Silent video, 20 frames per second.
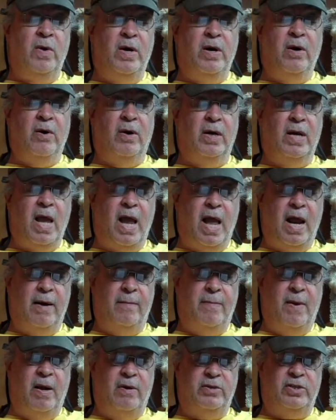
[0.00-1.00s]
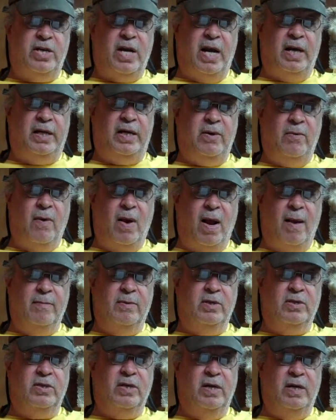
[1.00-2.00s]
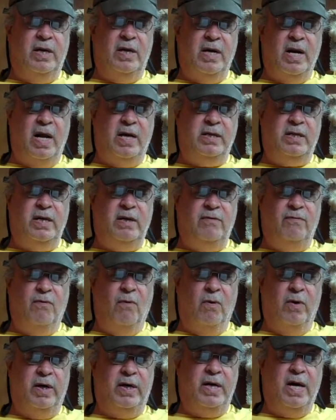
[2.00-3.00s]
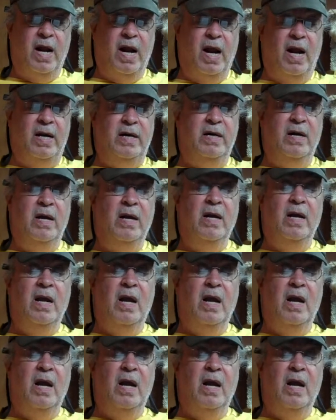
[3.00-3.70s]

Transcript: We hear a lot about Jackie Robinson in 1949.